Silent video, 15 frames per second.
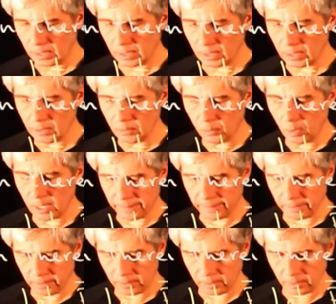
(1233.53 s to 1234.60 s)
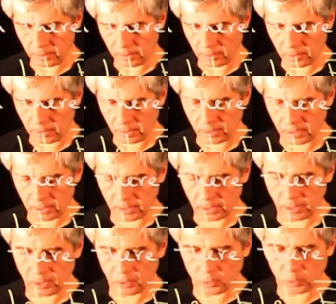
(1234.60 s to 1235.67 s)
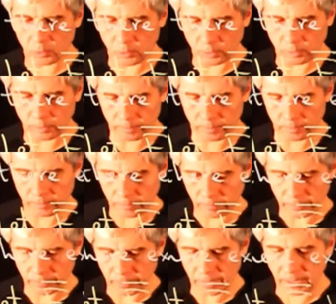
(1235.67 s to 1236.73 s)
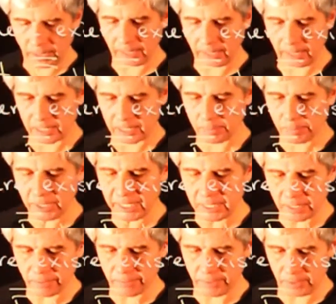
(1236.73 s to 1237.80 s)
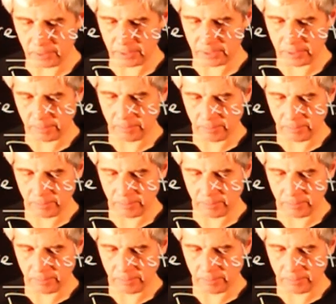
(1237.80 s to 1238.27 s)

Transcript: E1 and E2 are splitting fields,